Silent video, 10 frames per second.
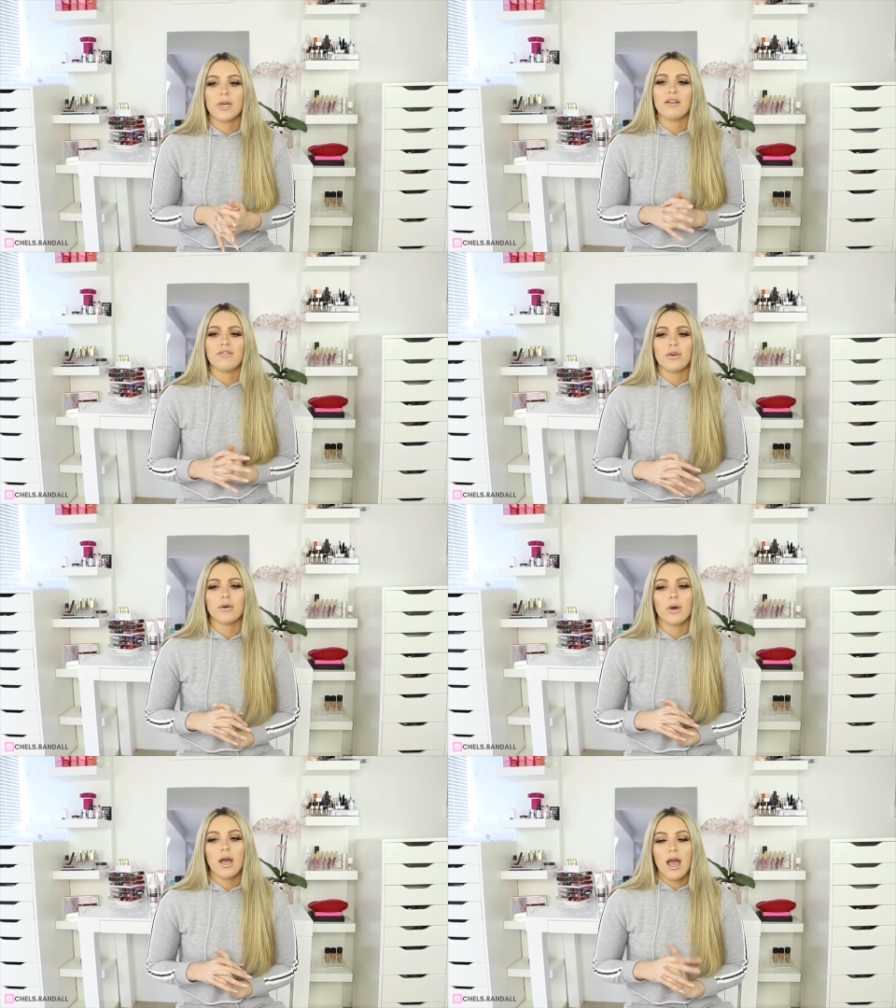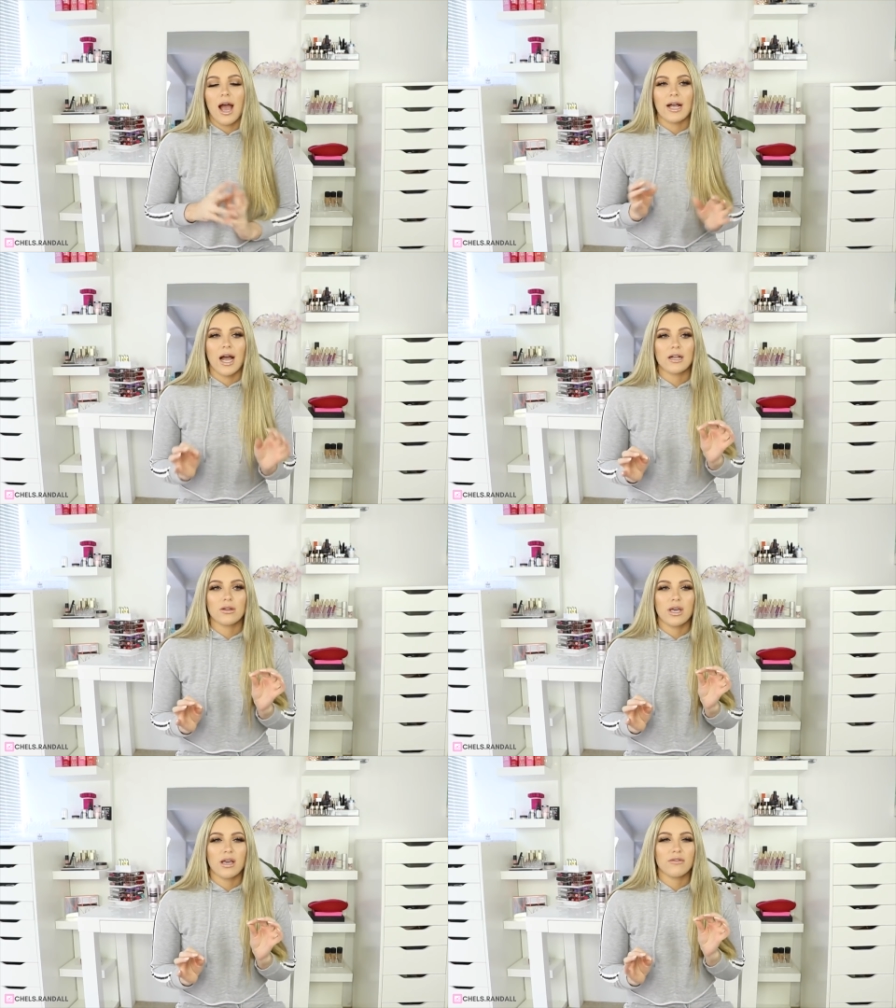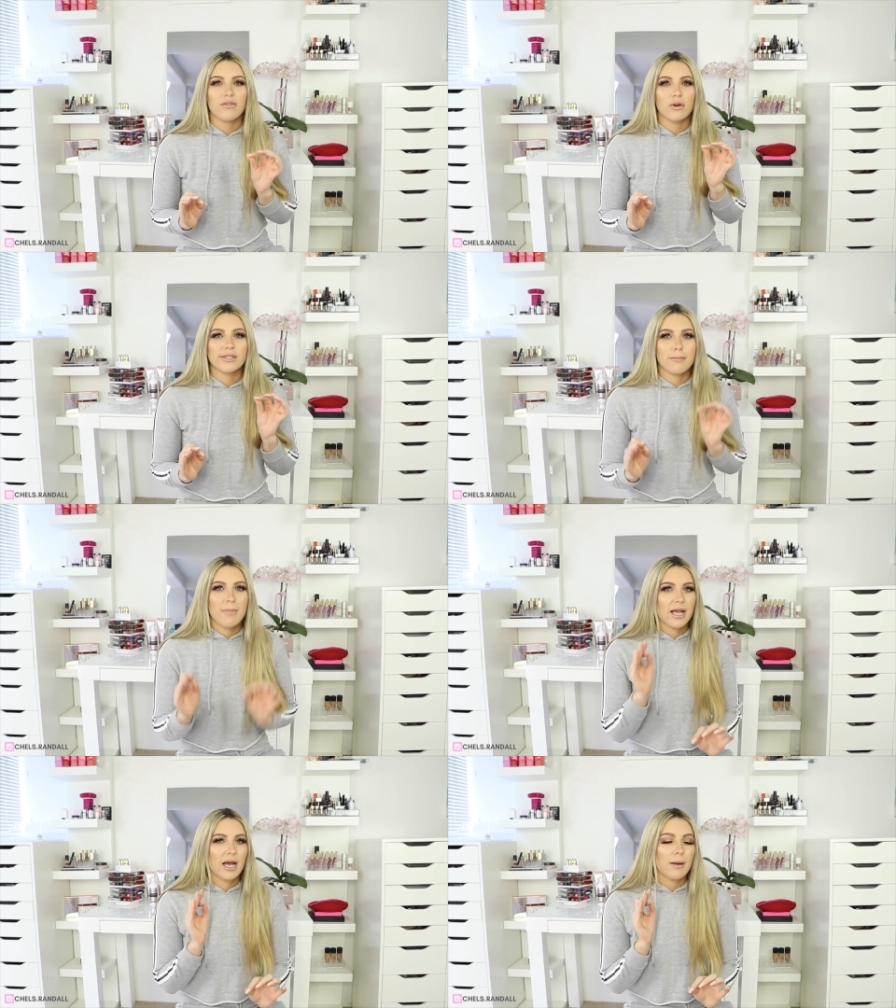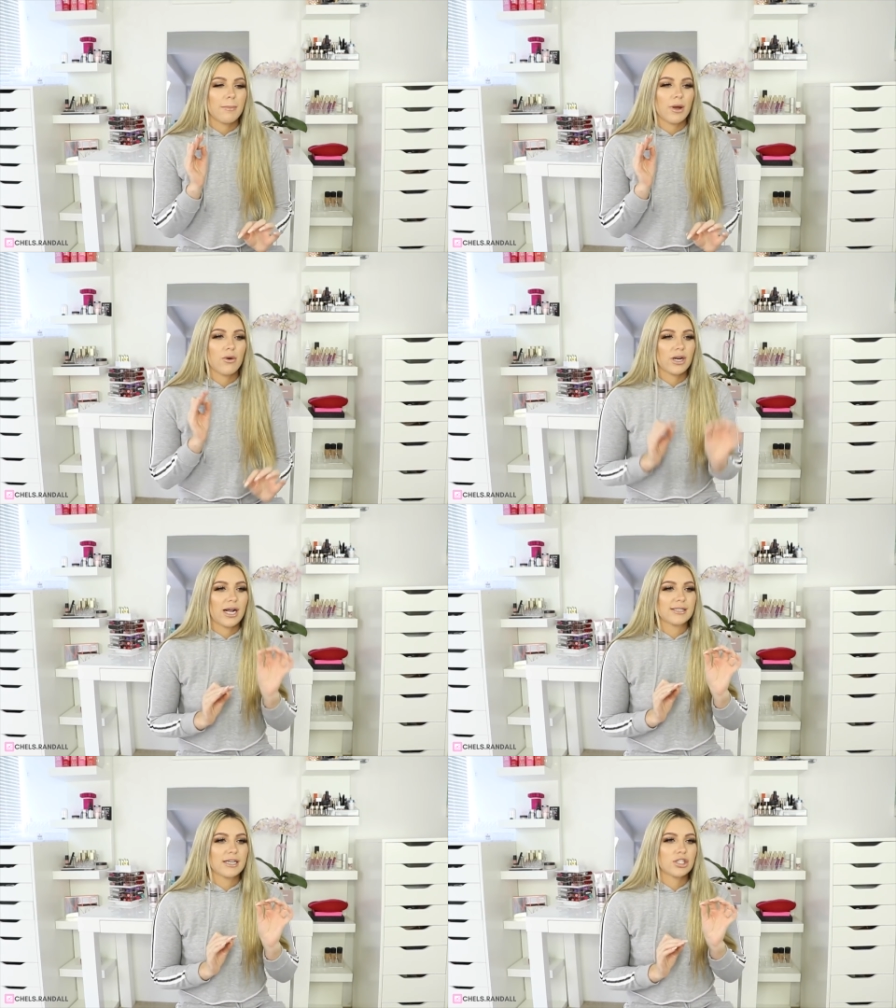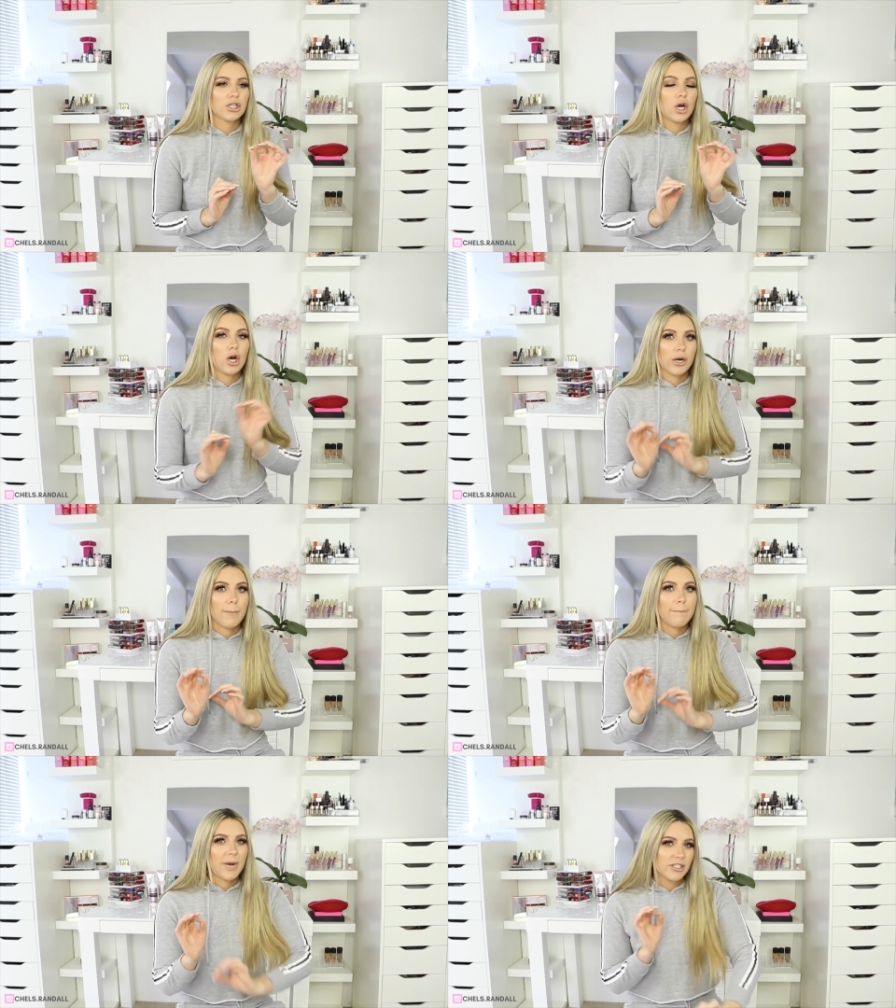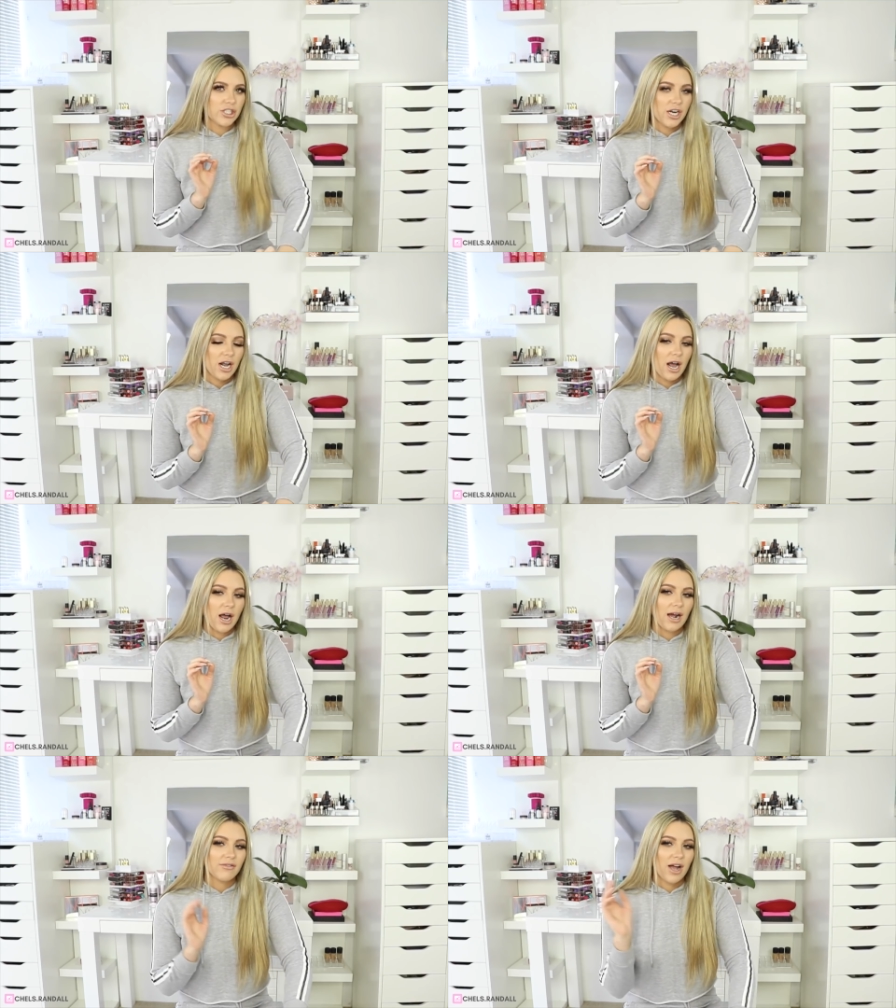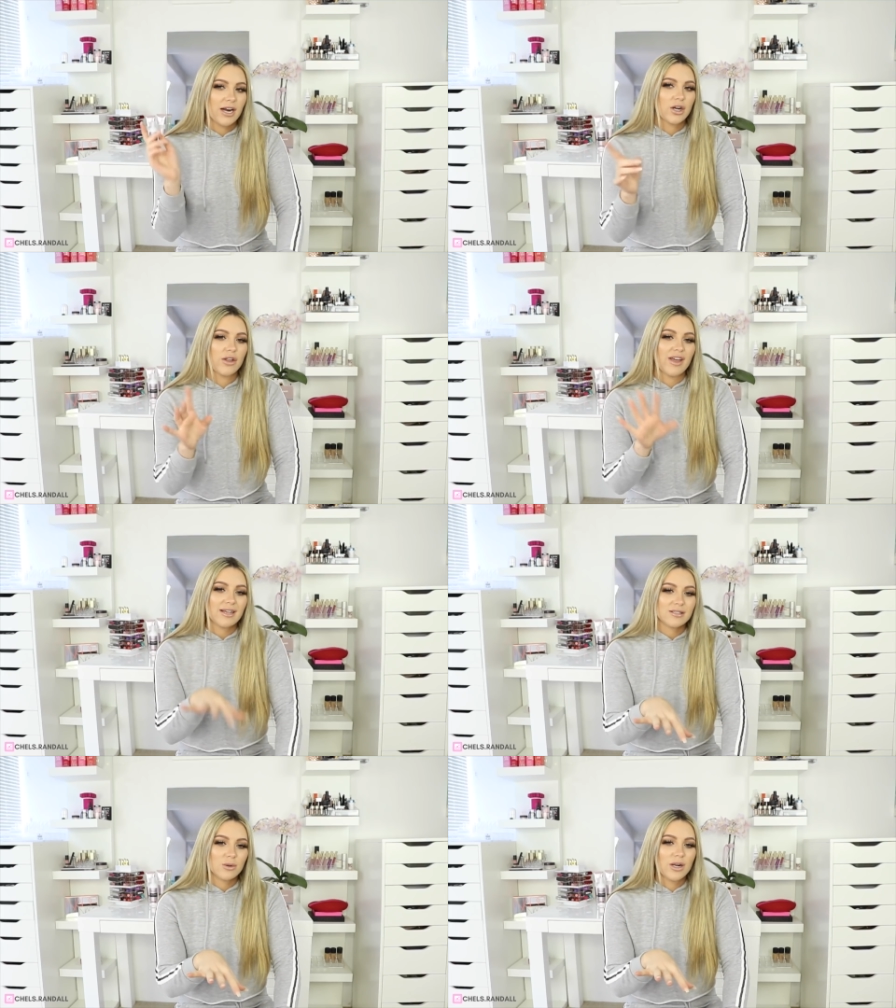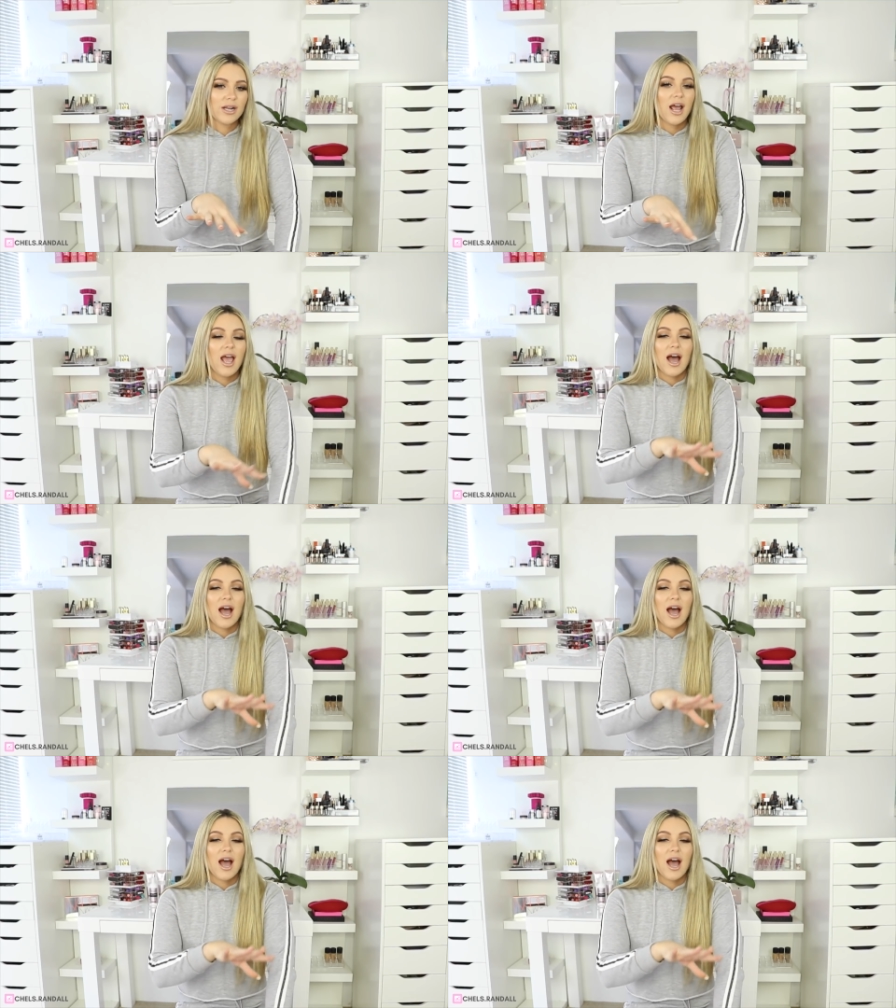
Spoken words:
if you are kind of looking for some makeup organization on a budget, I've kind of got that sorted.